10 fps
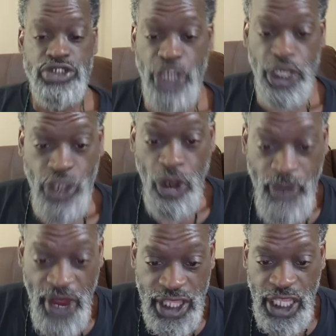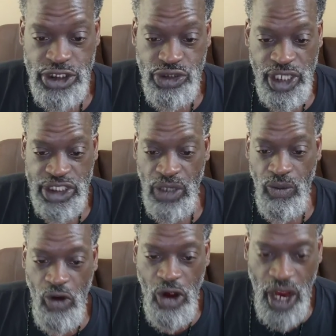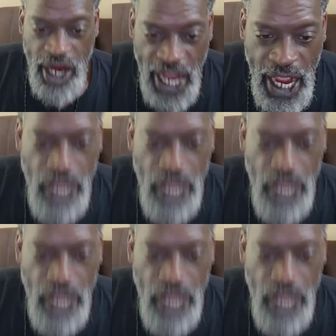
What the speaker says: Take your breath and drink some water.